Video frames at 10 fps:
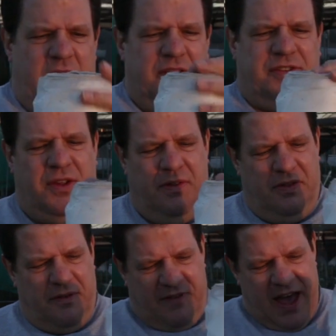so
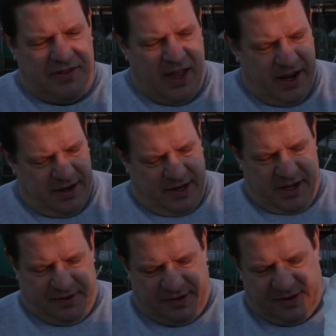the fact that
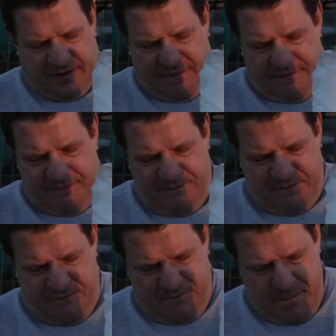it's,
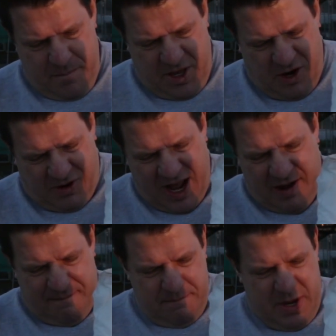you know, kind
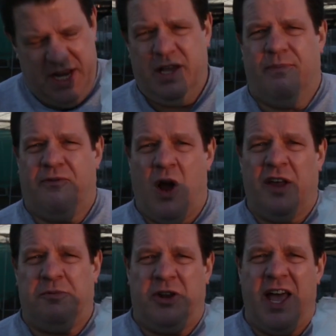of medium
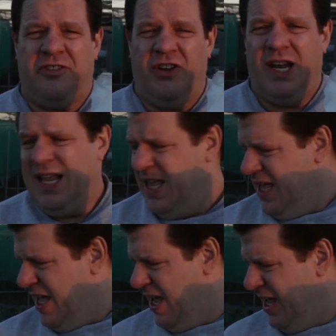frost protection,
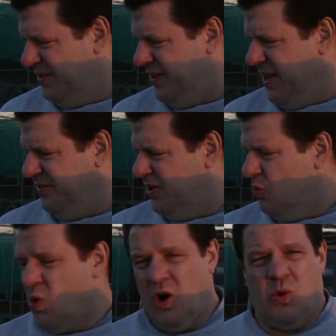it's easy to
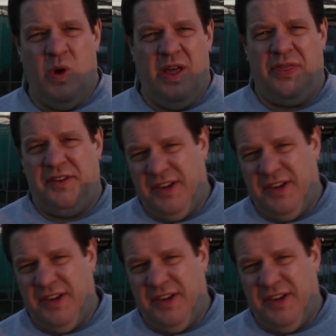work with,